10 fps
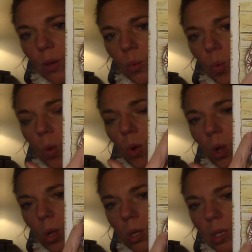
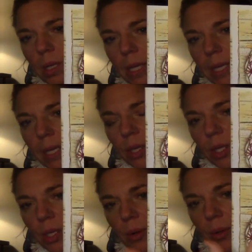wool
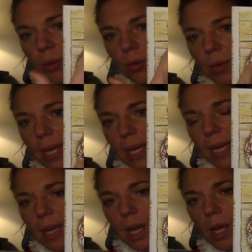or
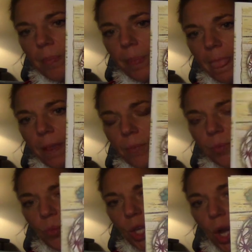creating
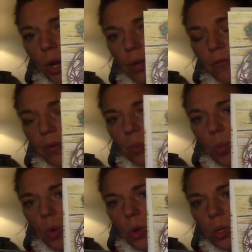yarn from
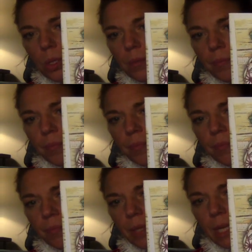wool
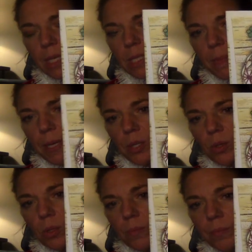in a
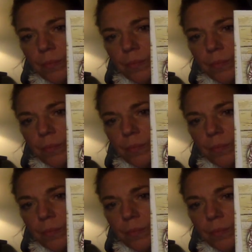spindle,